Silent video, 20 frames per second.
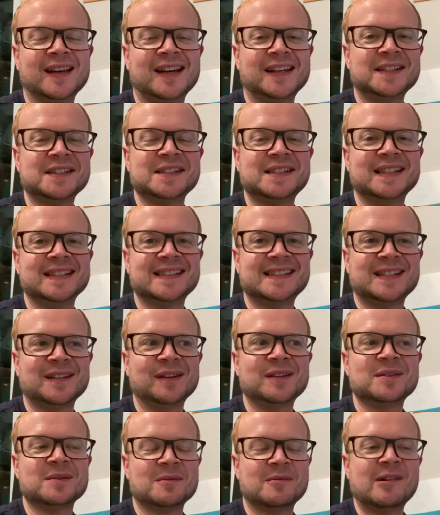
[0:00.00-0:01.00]
I just need to tell
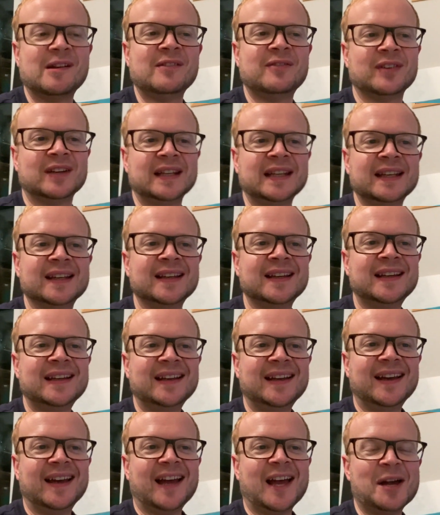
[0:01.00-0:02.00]
you something really funny.
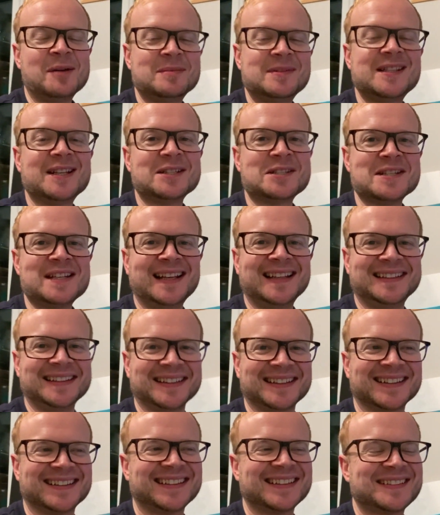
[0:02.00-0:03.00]
I'm such an
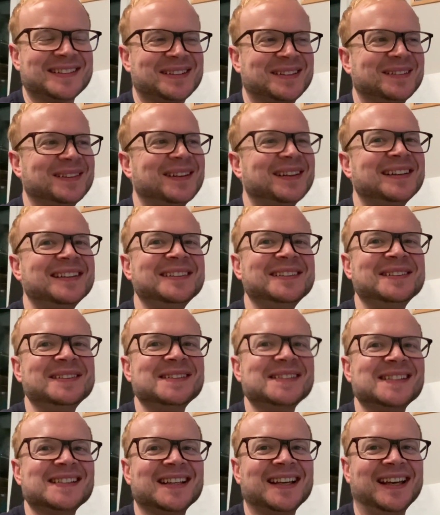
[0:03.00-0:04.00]
idiot. So I
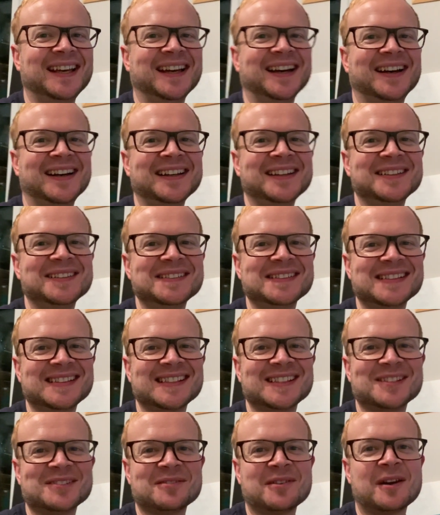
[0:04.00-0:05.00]
use
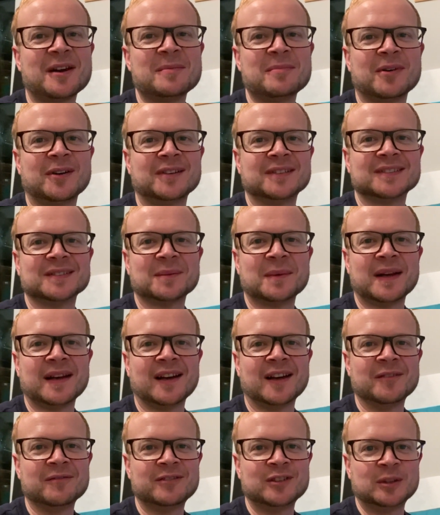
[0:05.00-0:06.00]
this tripod when
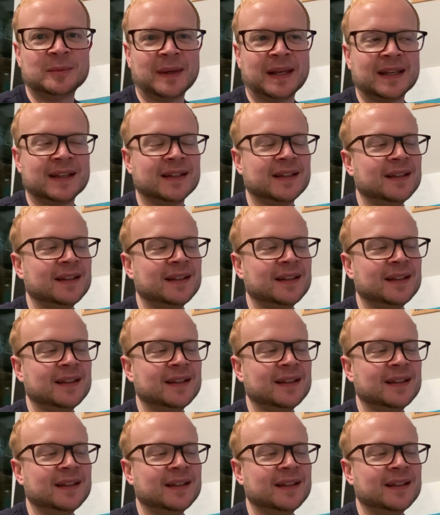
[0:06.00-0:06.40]
I'm filming.